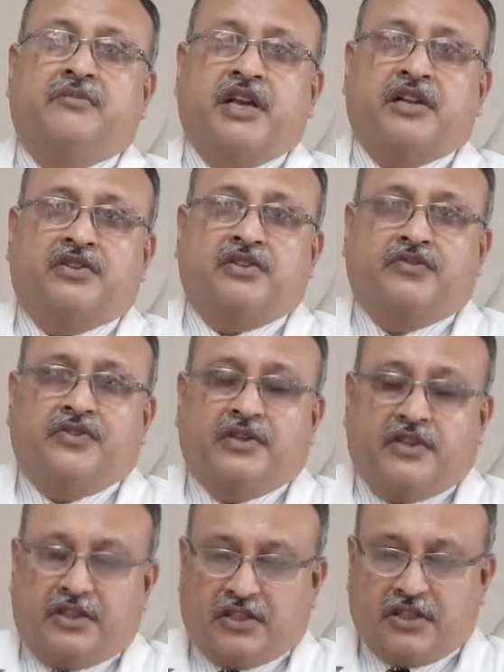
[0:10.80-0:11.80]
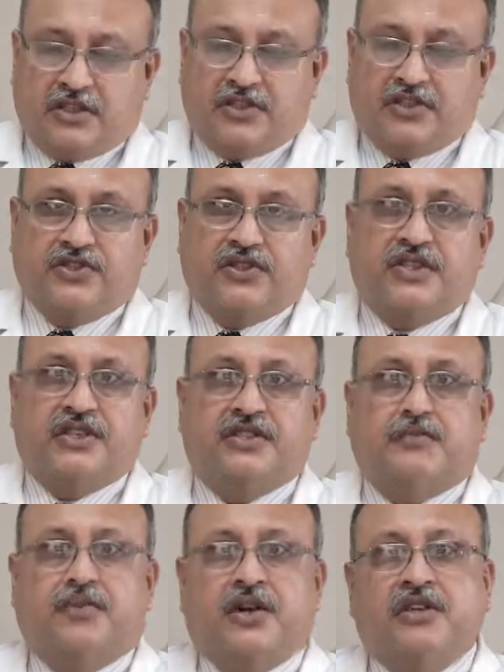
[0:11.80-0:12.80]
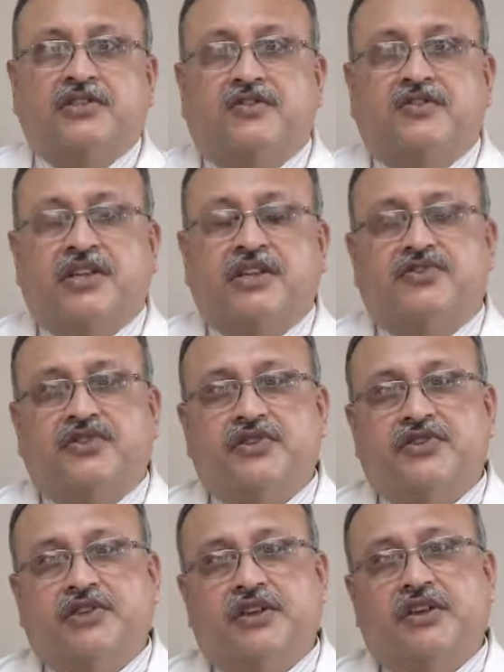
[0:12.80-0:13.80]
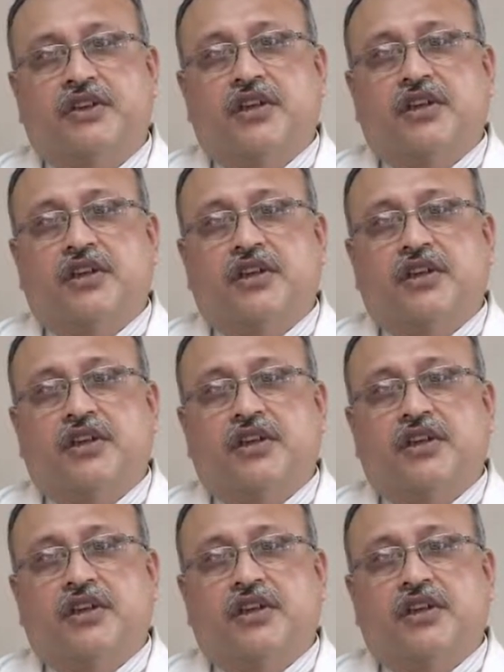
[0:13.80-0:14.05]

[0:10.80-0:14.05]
maxillofacial surgery is a branch of dentistry